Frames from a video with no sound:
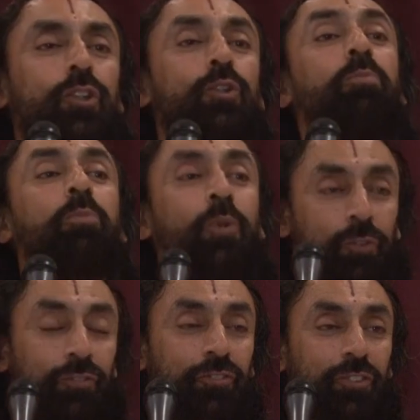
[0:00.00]
to
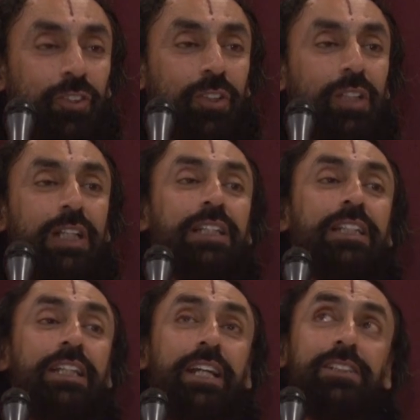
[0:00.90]
prove
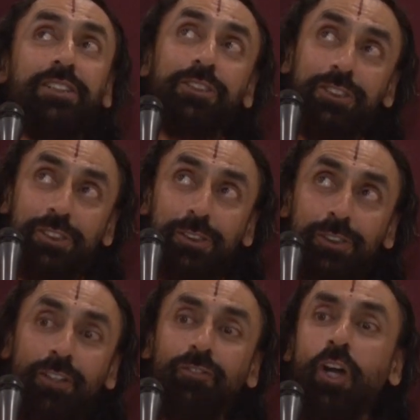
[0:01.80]
the
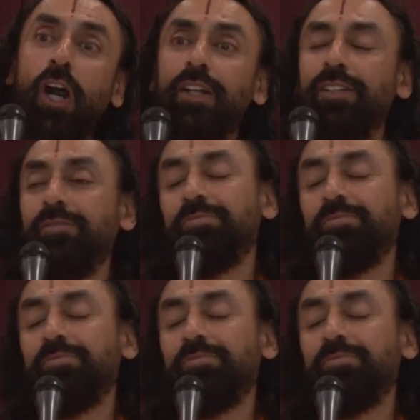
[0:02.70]
existence of God.